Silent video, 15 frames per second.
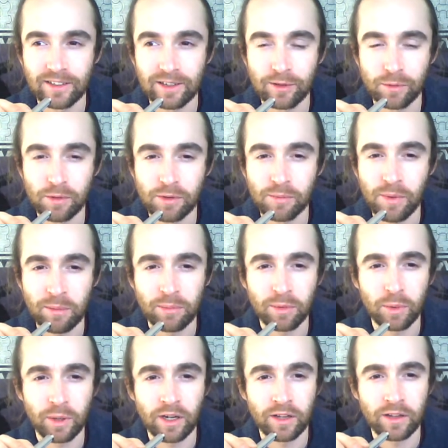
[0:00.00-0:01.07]
if we
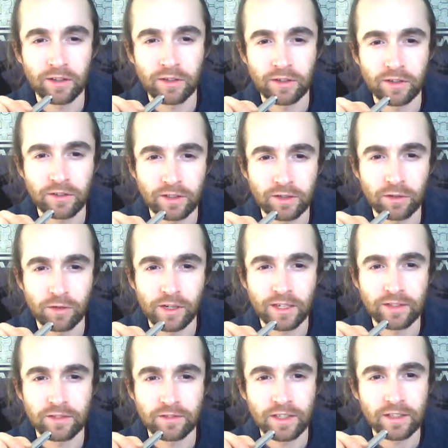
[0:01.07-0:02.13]
remember how this
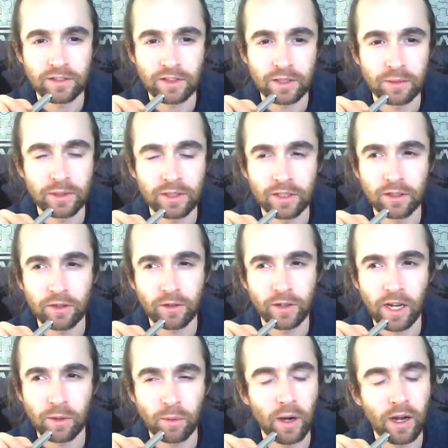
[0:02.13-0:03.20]
creative energy, we can
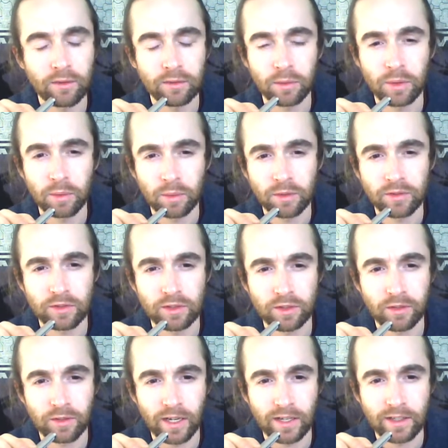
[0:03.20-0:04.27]
create whatever we want to
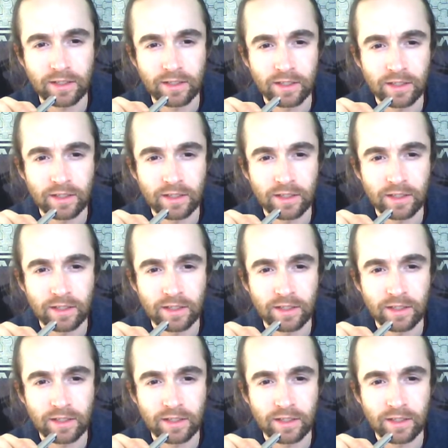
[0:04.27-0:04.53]
create.